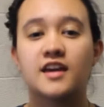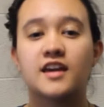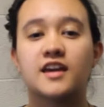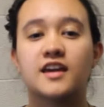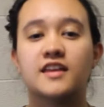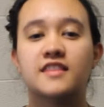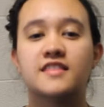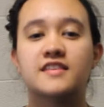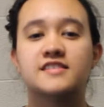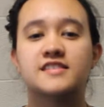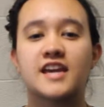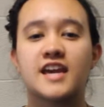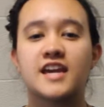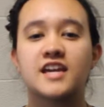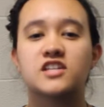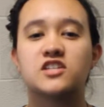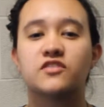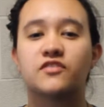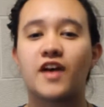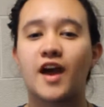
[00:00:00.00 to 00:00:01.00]
In this
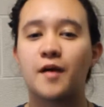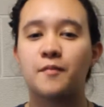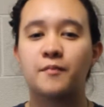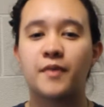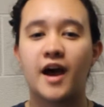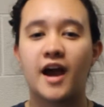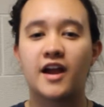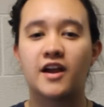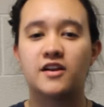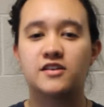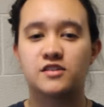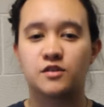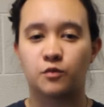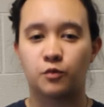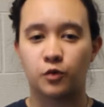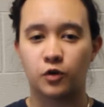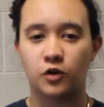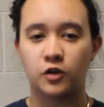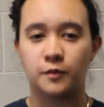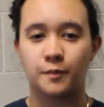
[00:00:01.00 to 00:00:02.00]
age of empires
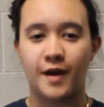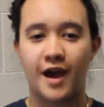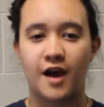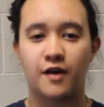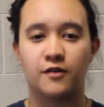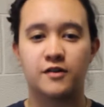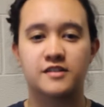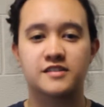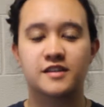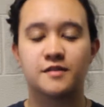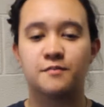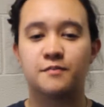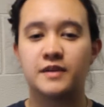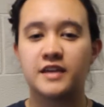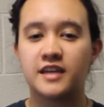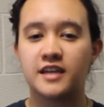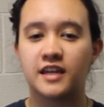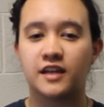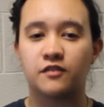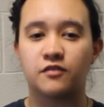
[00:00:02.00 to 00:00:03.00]
and world powers
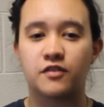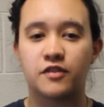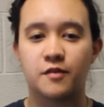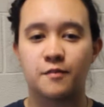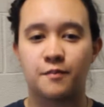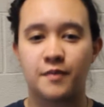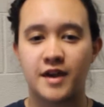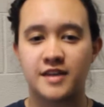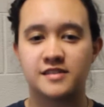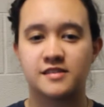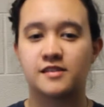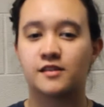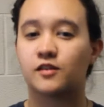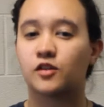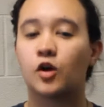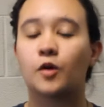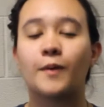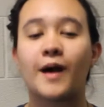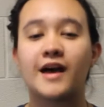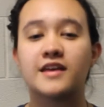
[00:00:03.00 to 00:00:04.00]
competing for the best the
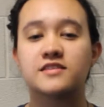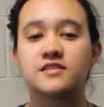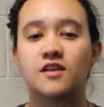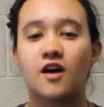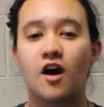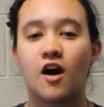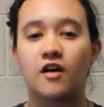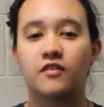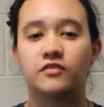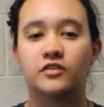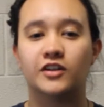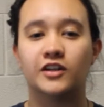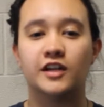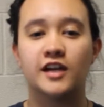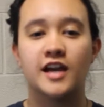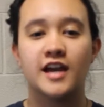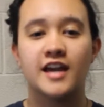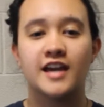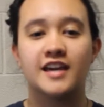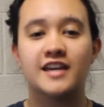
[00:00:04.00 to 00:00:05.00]
globe has to
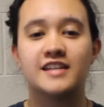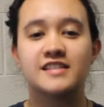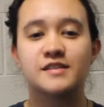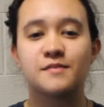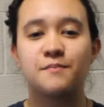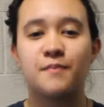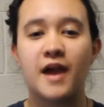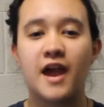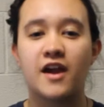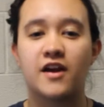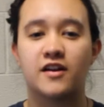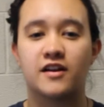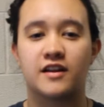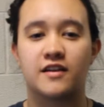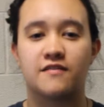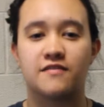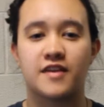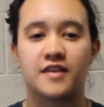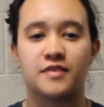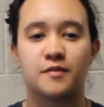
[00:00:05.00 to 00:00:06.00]
offer, it is
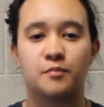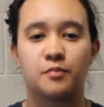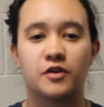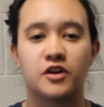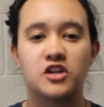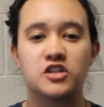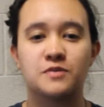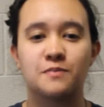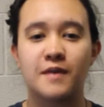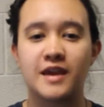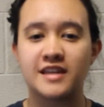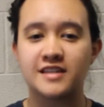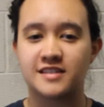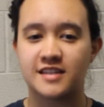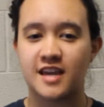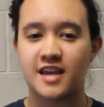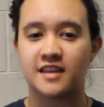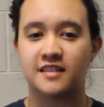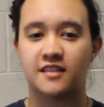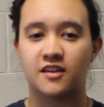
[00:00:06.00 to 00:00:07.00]
imperative that the British
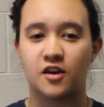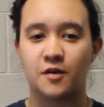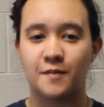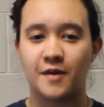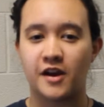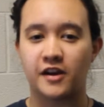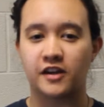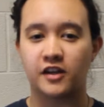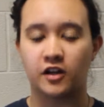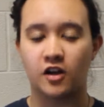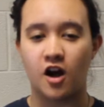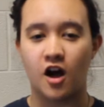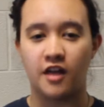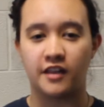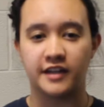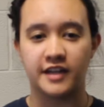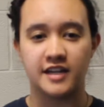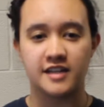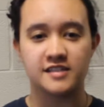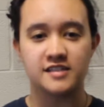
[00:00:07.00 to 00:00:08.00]
maintain their American
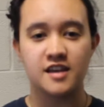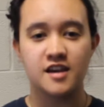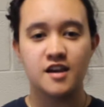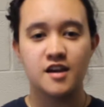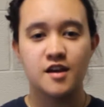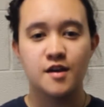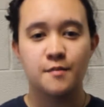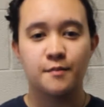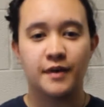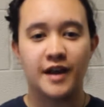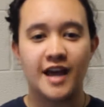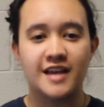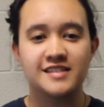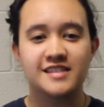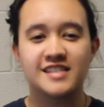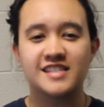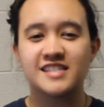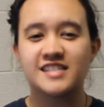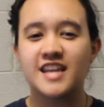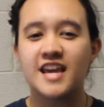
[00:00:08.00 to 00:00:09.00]
colonies. But
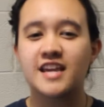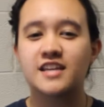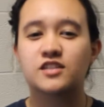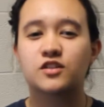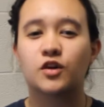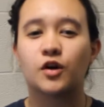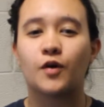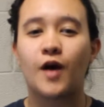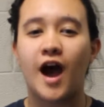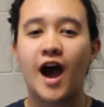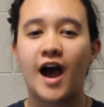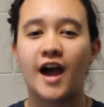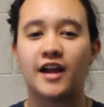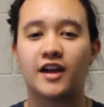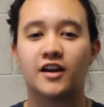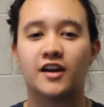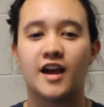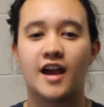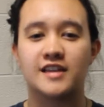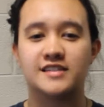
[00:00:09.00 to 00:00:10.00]
as the stakes grow
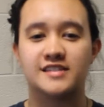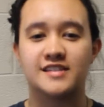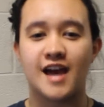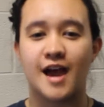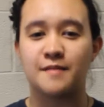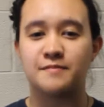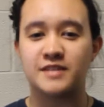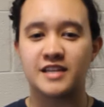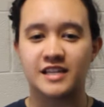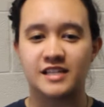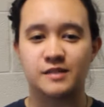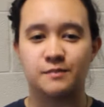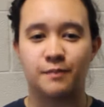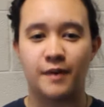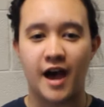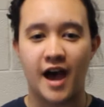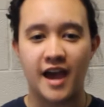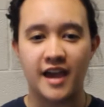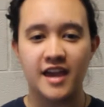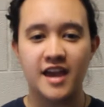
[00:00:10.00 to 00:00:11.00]
higher as time ticks
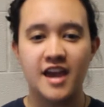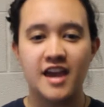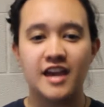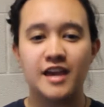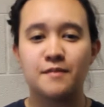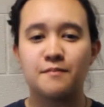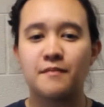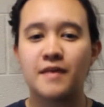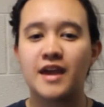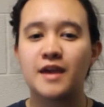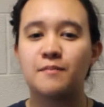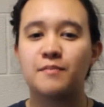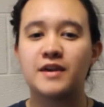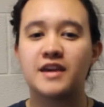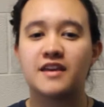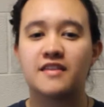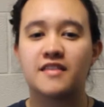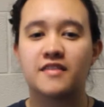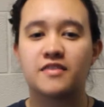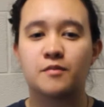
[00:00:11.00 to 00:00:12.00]
by, it may
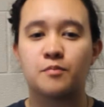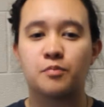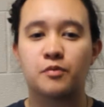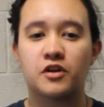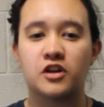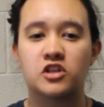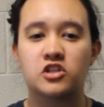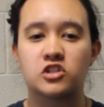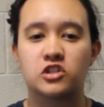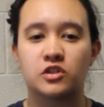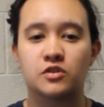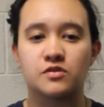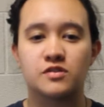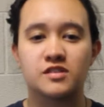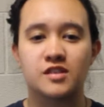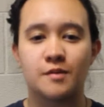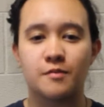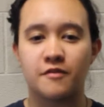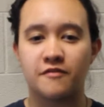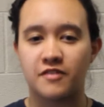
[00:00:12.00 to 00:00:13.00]
be that the British
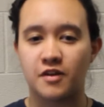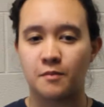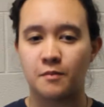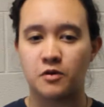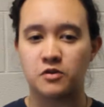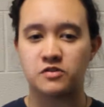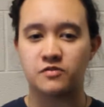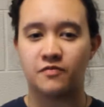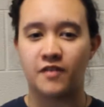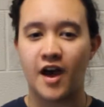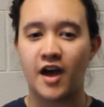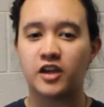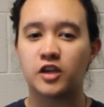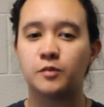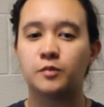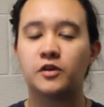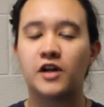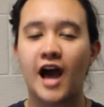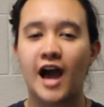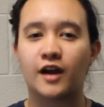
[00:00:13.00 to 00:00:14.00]
lose some of their most
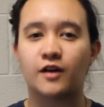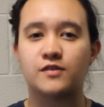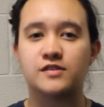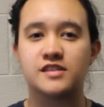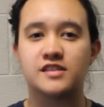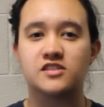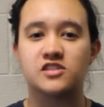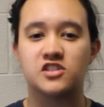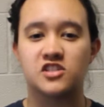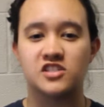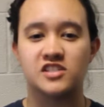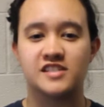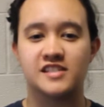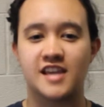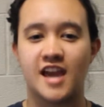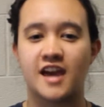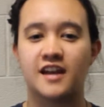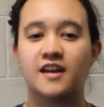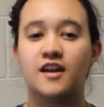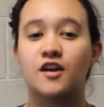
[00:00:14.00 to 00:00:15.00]
valuable
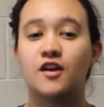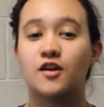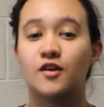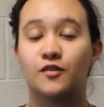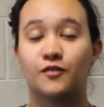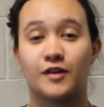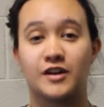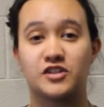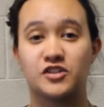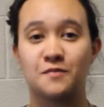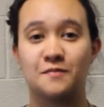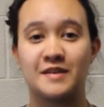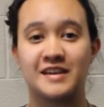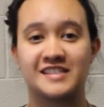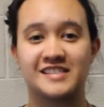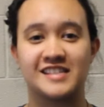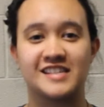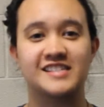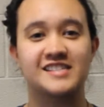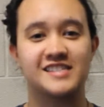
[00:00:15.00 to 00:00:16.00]
acquisitions yet. Rachel
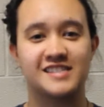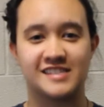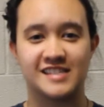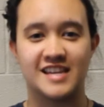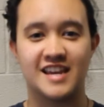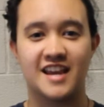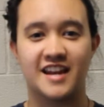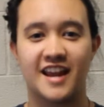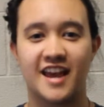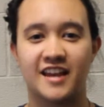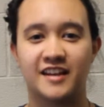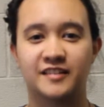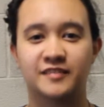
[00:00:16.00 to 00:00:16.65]
Mixit's CNN.